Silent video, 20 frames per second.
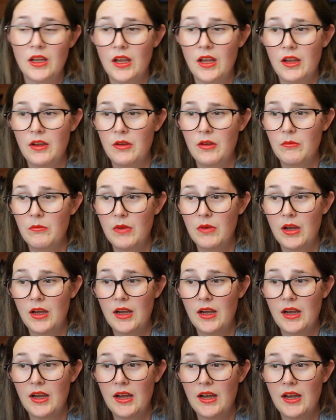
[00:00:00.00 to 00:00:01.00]

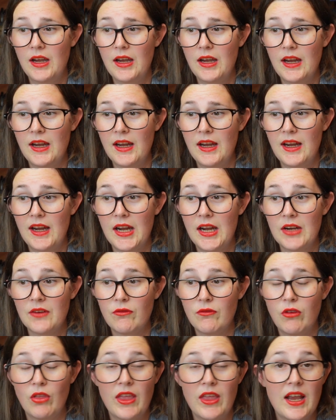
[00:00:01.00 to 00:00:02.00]
And
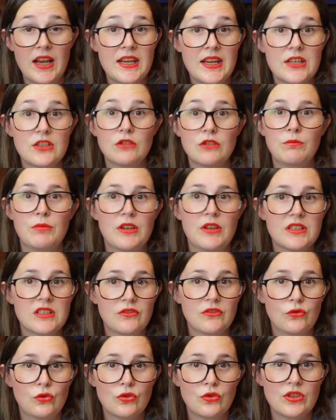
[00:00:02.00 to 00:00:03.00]
for that initial burst
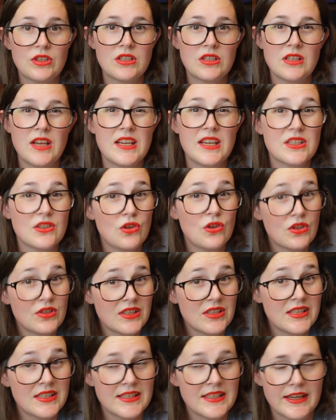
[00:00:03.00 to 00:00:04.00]
of orders, it's not
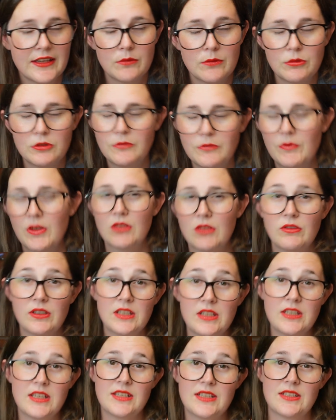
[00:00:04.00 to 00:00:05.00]
sustainable. It
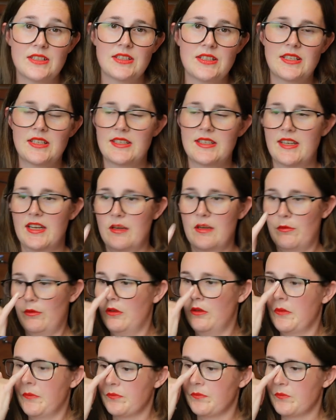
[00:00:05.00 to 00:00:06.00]
really isn't sustainable.